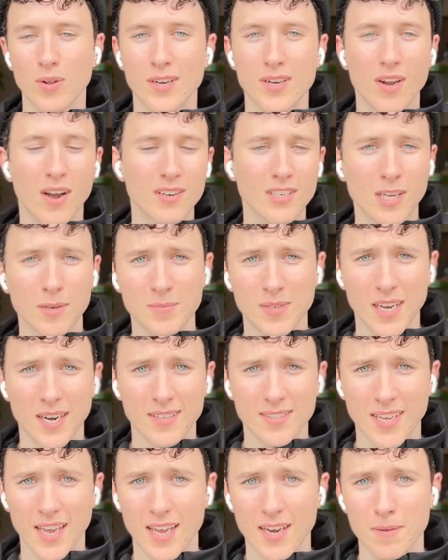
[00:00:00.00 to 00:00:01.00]
And 9 times out of
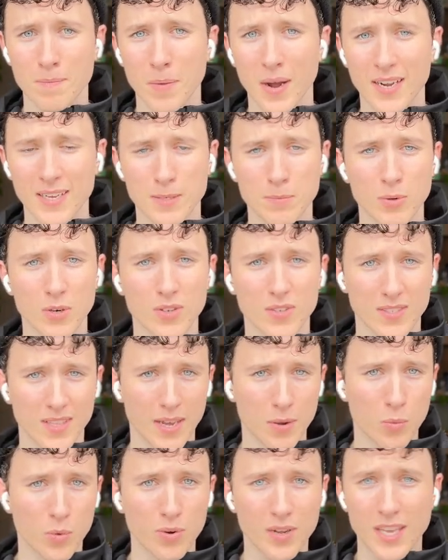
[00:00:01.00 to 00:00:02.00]
10, in my experience,
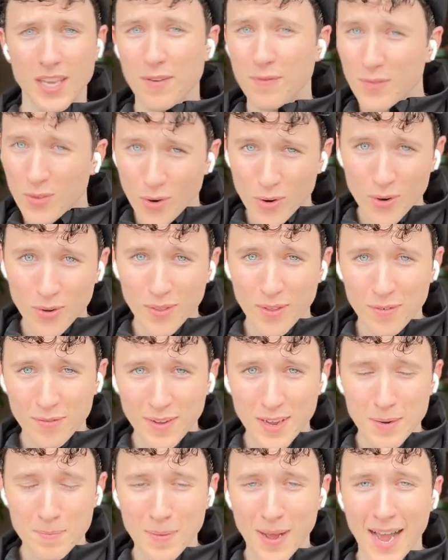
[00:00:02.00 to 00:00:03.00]
they will give you the
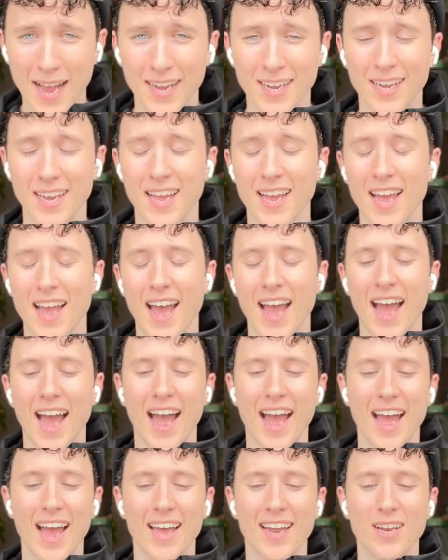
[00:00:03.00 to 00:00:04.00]
feedback
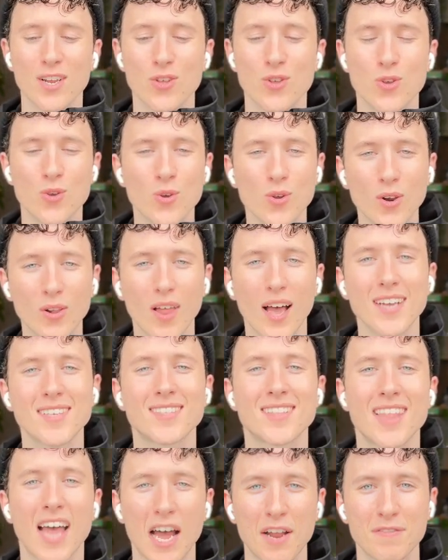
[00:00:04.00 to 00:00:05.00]
and utilize
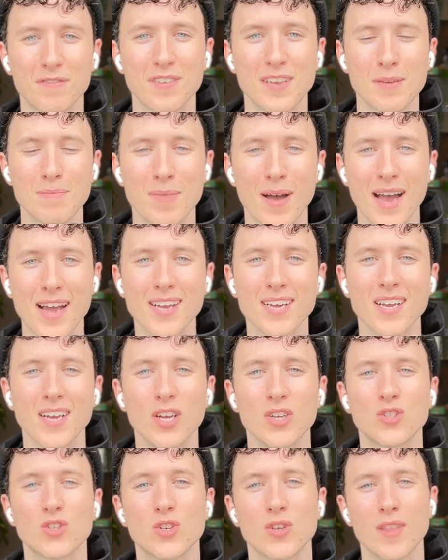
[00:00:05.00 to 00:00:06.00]
that feedback
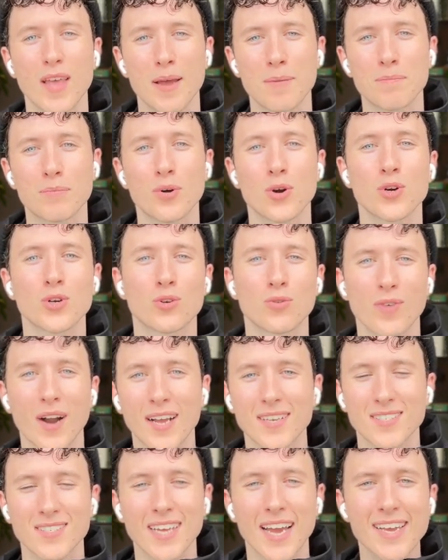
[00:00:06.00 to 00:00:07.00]
to then
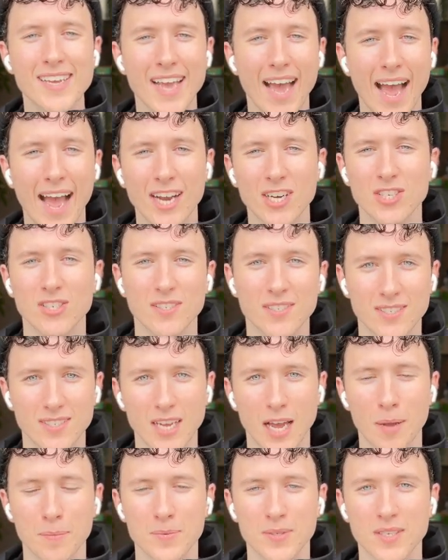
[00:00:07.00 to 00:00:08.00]
progress. Take action
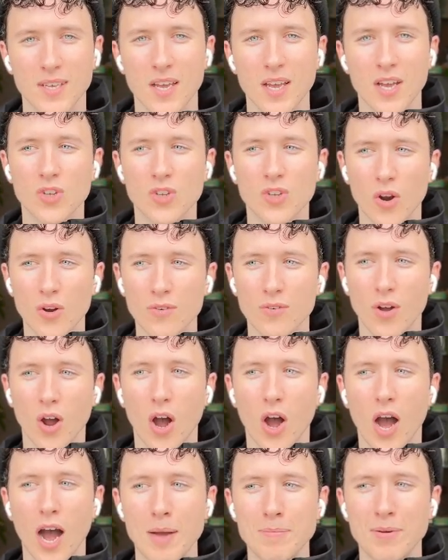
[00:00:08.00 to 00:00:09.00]
steps. Don't
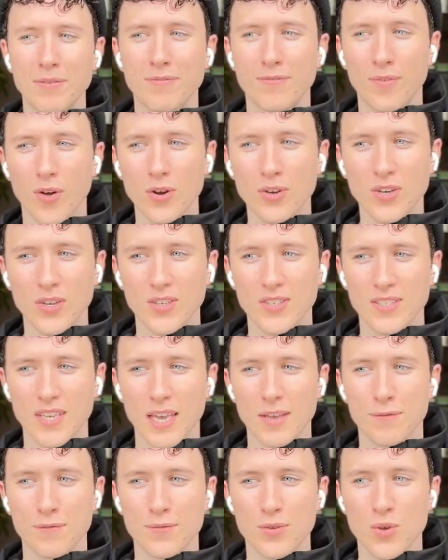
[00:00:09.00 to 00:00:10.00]
hyper focus.
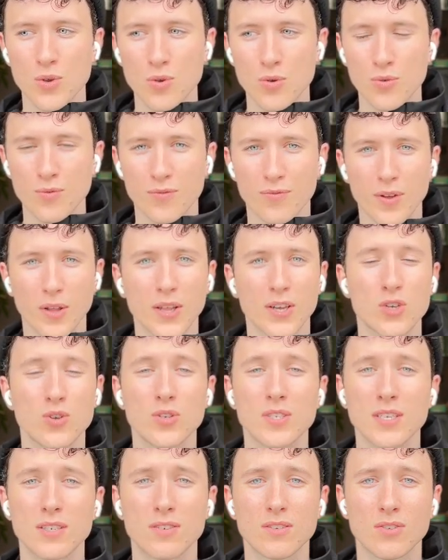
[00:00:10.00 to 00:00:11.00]
If you felt like you
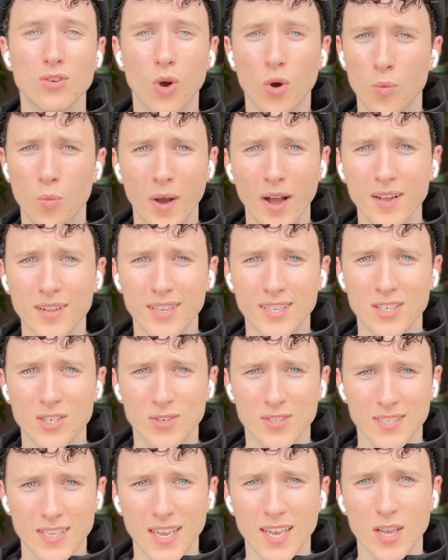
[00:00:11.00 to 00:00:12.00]
did not well in your
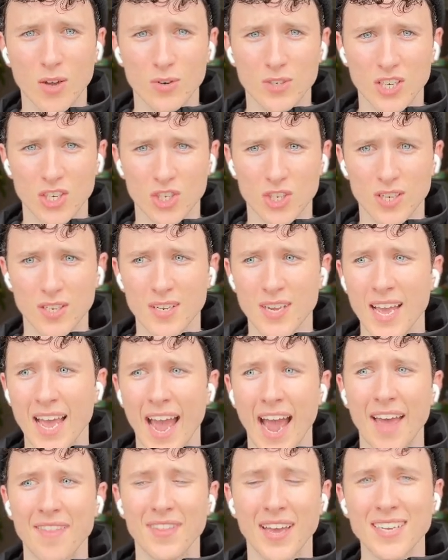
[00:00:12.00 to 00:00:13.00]
singing audition
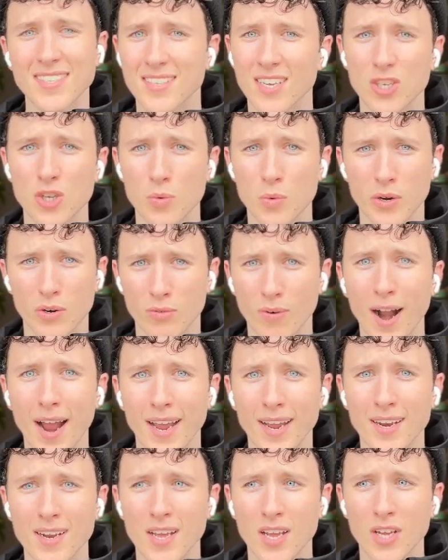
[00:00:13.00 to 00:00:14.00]
and they said you were
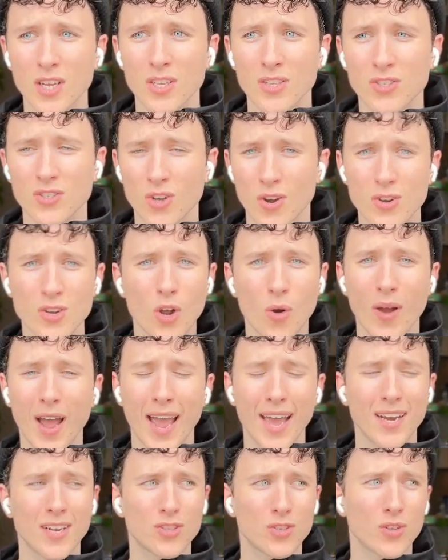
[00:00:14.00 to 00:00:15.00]
great, don't go
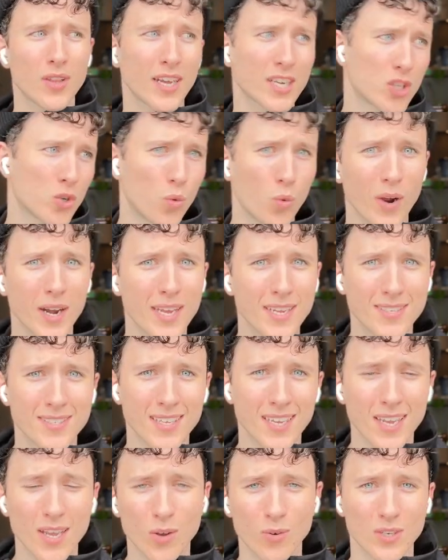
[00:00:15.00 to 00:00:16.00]
ahead and do like 20
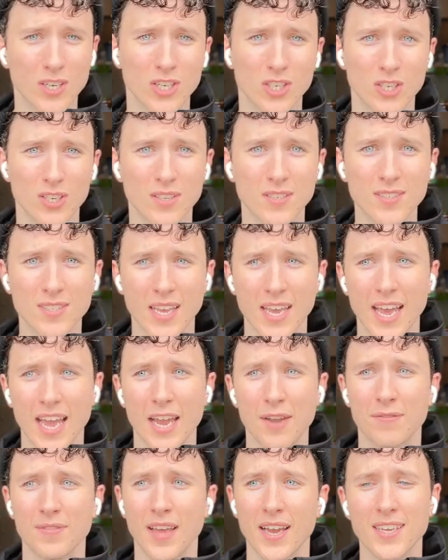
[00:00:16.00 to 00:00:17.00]
singing auditions.
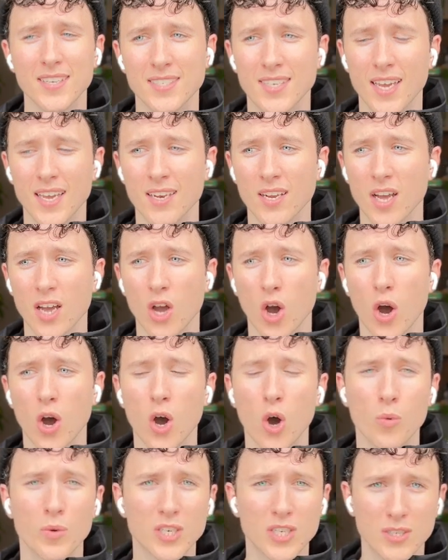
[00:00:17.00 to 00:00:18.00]
If they said,
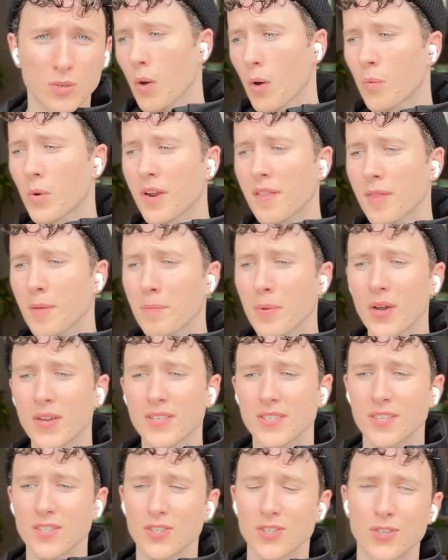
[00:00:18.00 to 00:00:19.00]
oh, we just wanted the
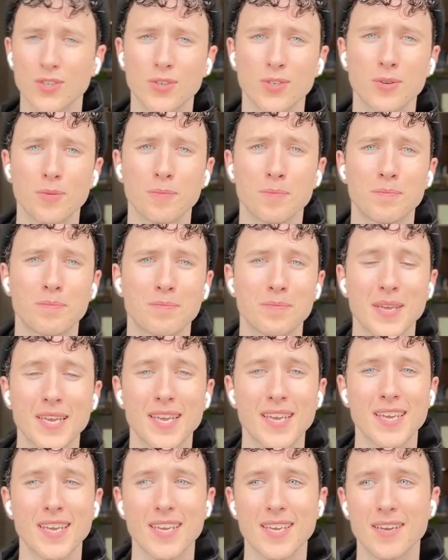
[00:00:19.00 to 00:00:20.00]
person to
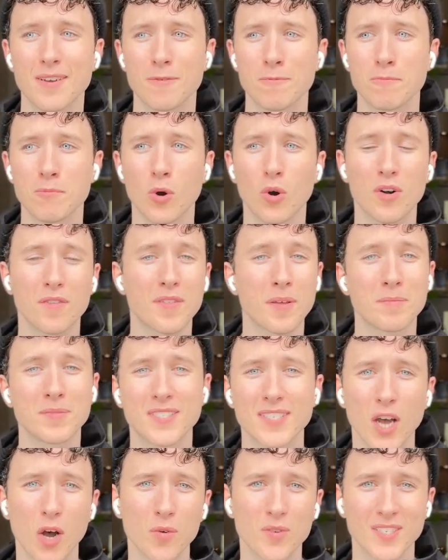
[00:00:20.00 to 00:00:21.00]
be more of
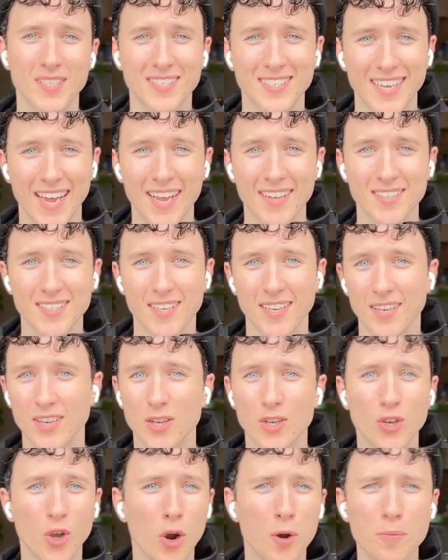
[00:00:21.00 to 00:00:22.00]
themselves in dancing,
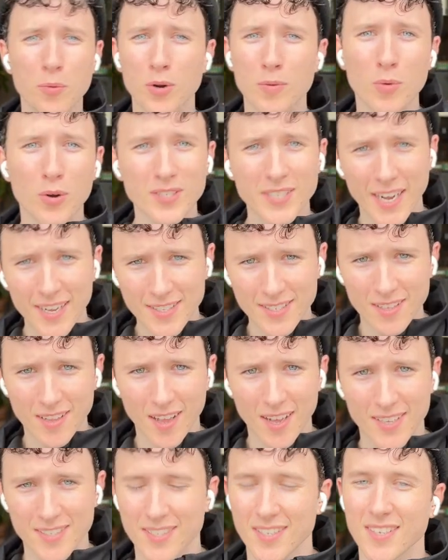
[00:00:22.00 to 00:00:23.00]
go book more dance
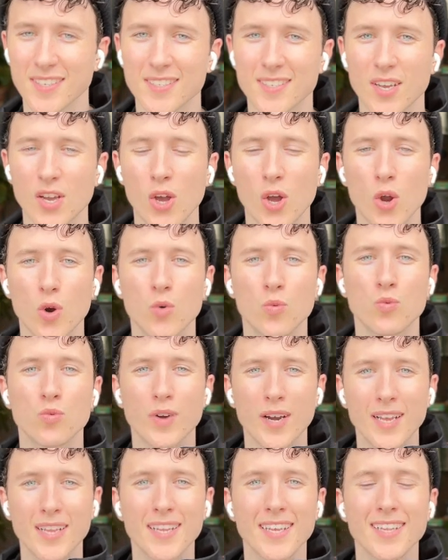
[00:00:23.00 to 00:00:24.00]
classes.
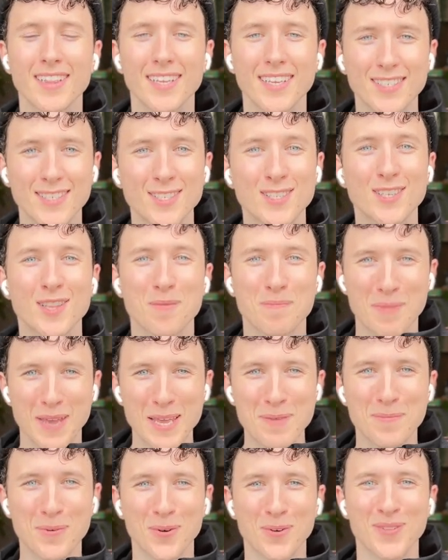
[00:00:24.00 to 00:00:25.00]
Really listen to the
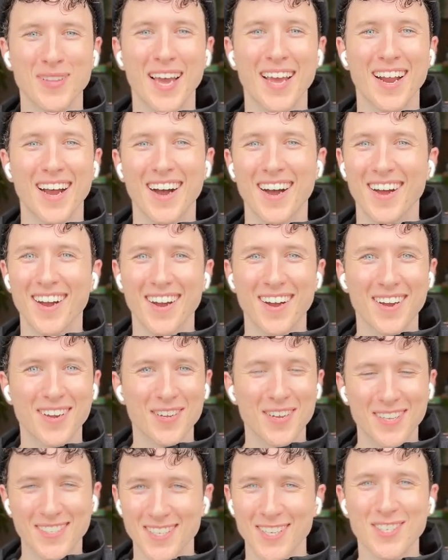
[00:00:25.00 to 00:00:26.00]
people that are
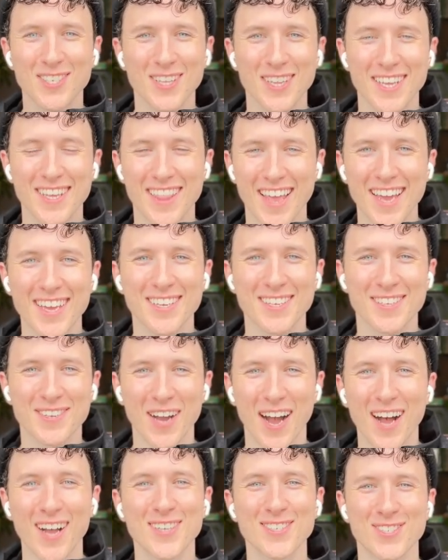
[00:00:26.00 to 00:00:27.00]
essentially there to
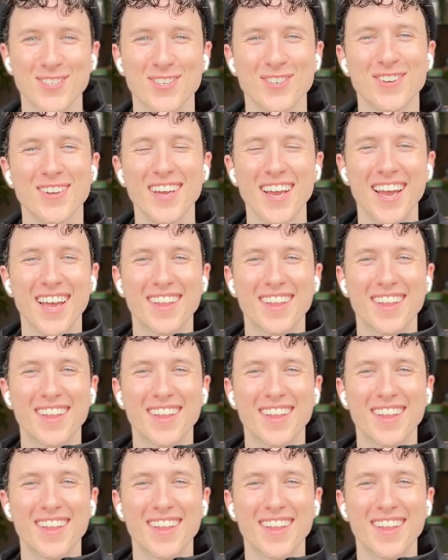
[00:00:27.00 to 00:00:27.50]
cast you.